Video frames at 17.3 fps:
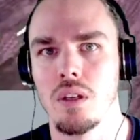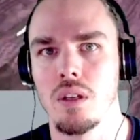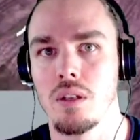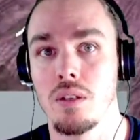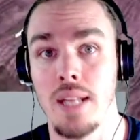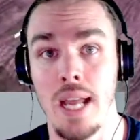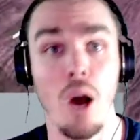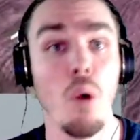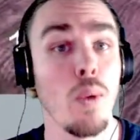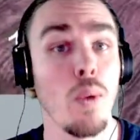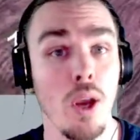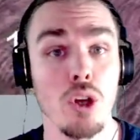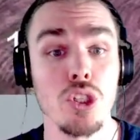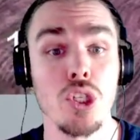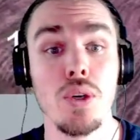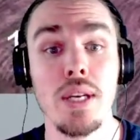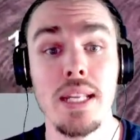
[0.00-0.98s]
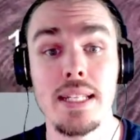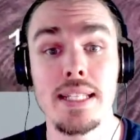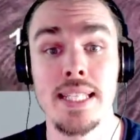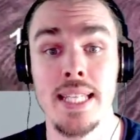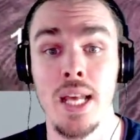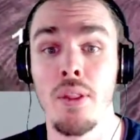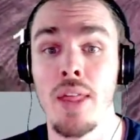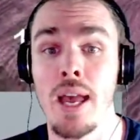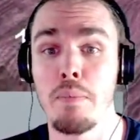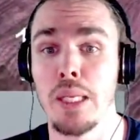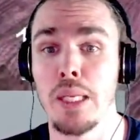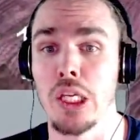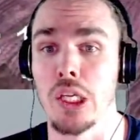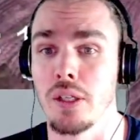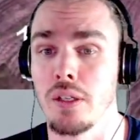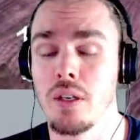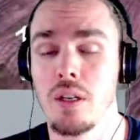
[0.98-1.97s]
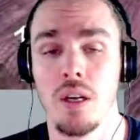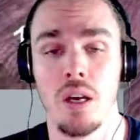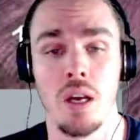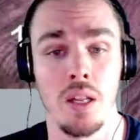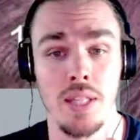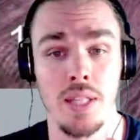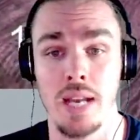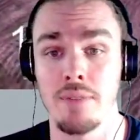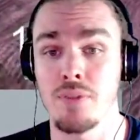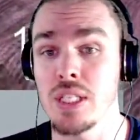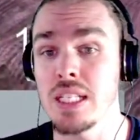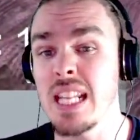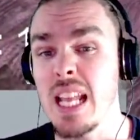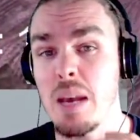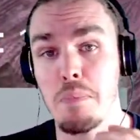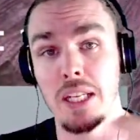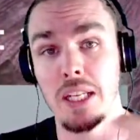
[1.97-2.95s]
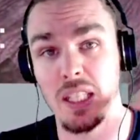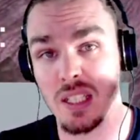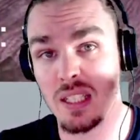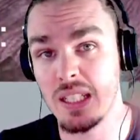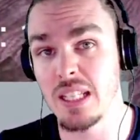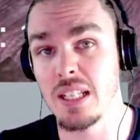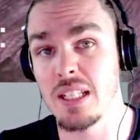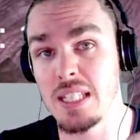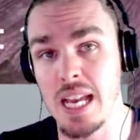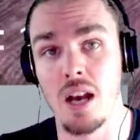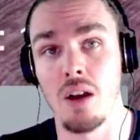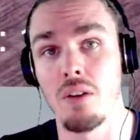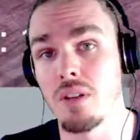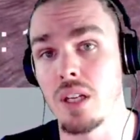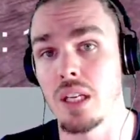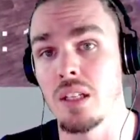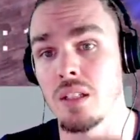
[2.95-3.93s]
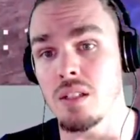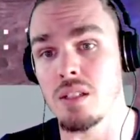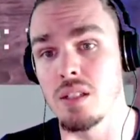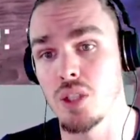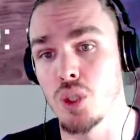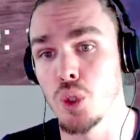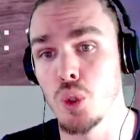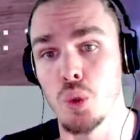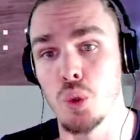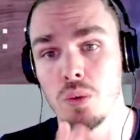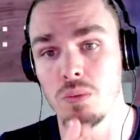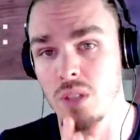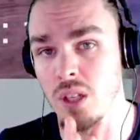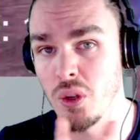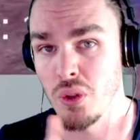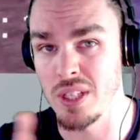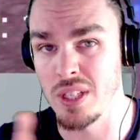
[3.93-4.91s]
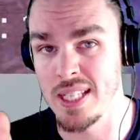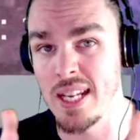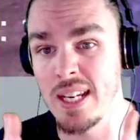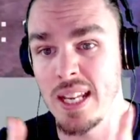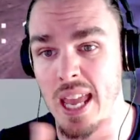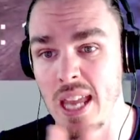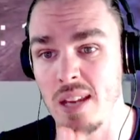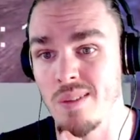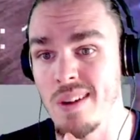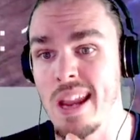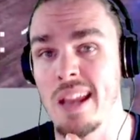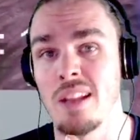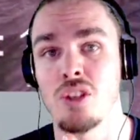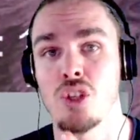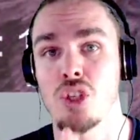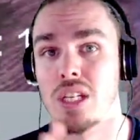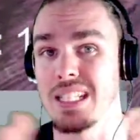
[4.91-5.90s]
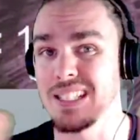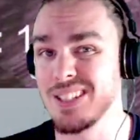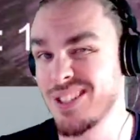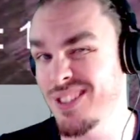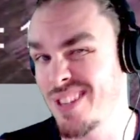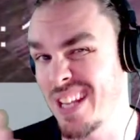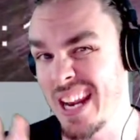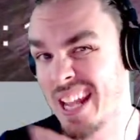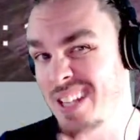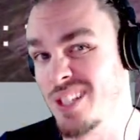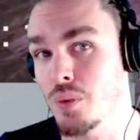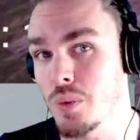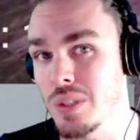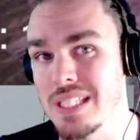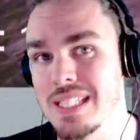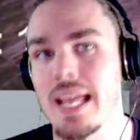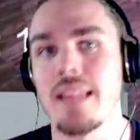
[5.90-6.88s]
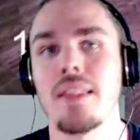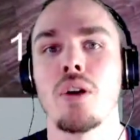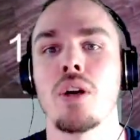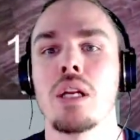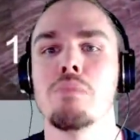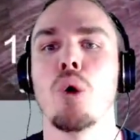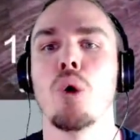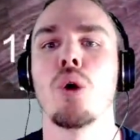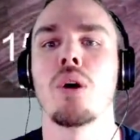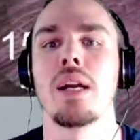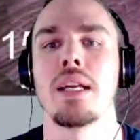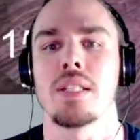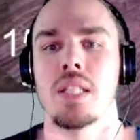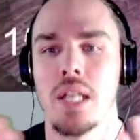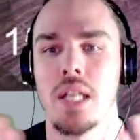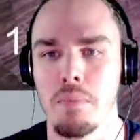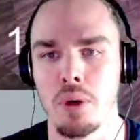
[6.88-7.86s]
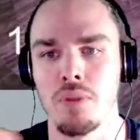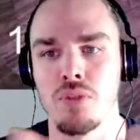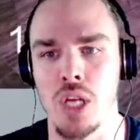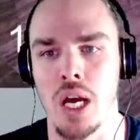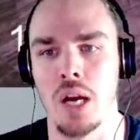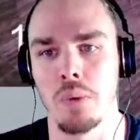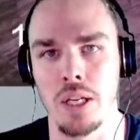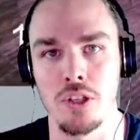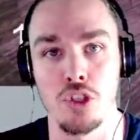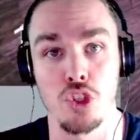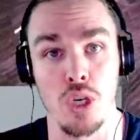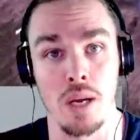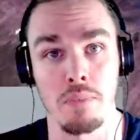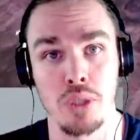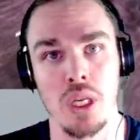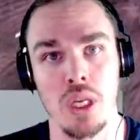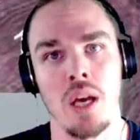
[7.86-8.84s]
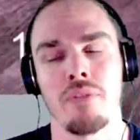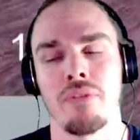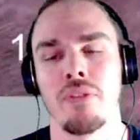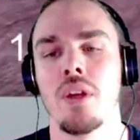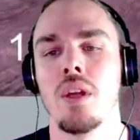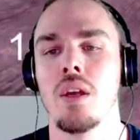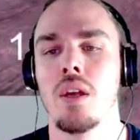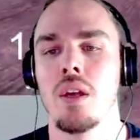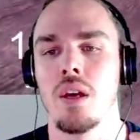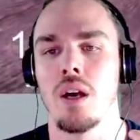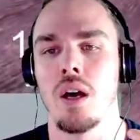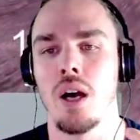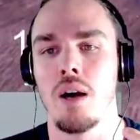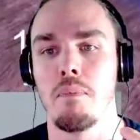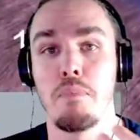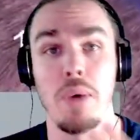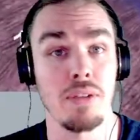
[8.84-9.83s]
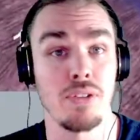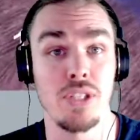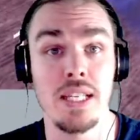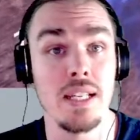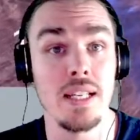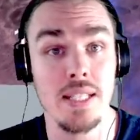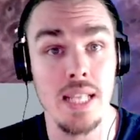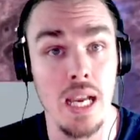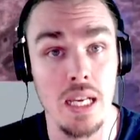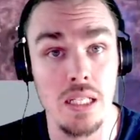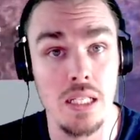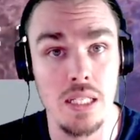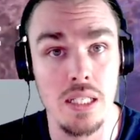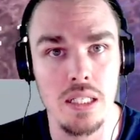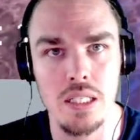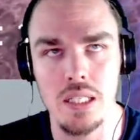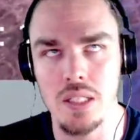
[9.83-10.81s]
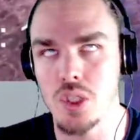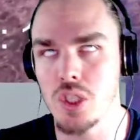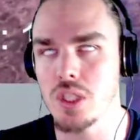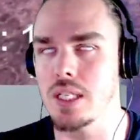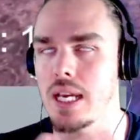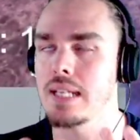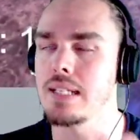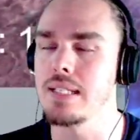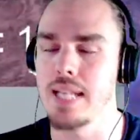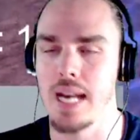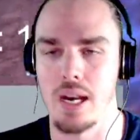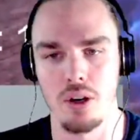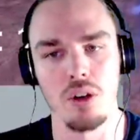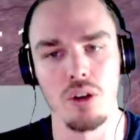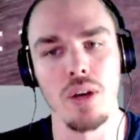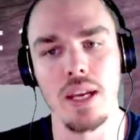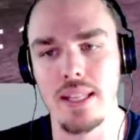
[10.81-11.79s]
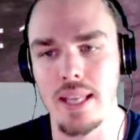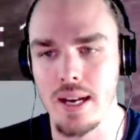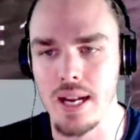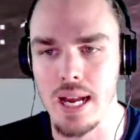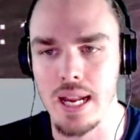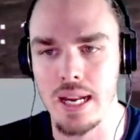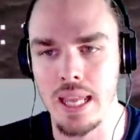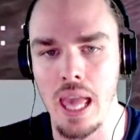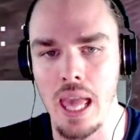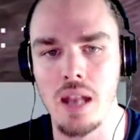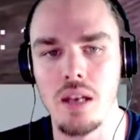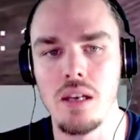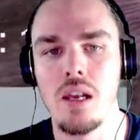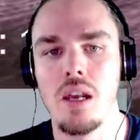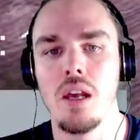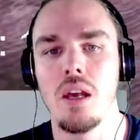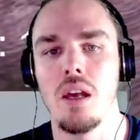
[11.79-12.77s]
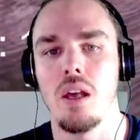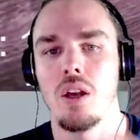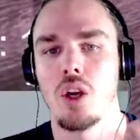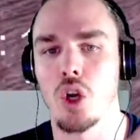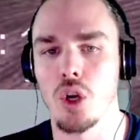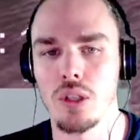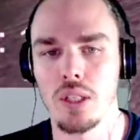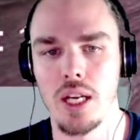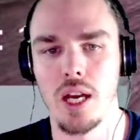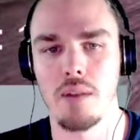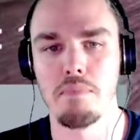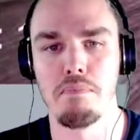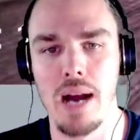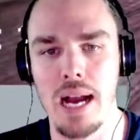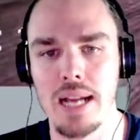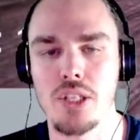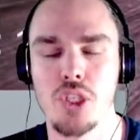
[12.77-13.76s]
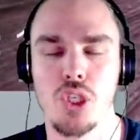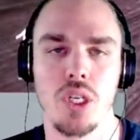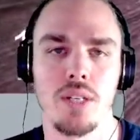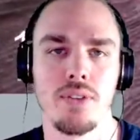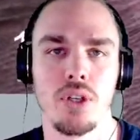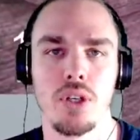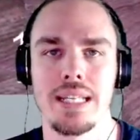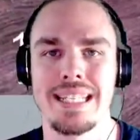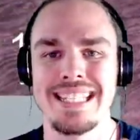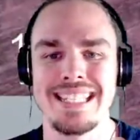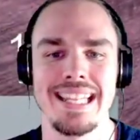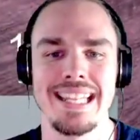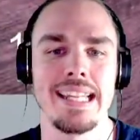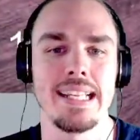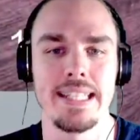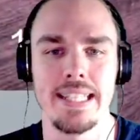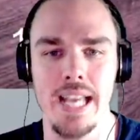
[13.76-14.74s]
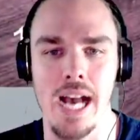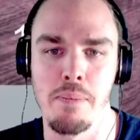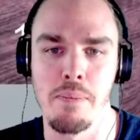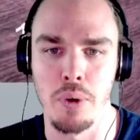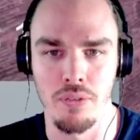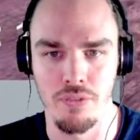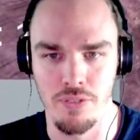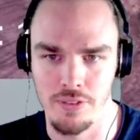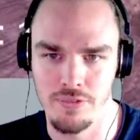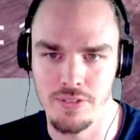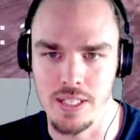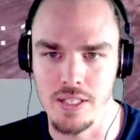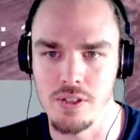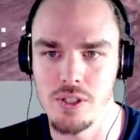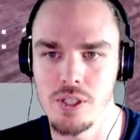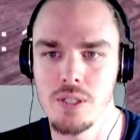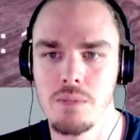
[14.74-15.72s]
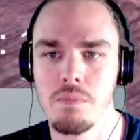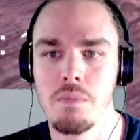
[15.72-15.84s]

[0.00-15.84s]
Now we also need to sell that minion. I've seen that minion get down into, the 10k range. It hasn't really sat there anymore as the number of ZOT runs drops off. But I've seen it as high as 6 digits. I doubt it'll get that high again. Currently on my server, it's sitting in the upper 50s.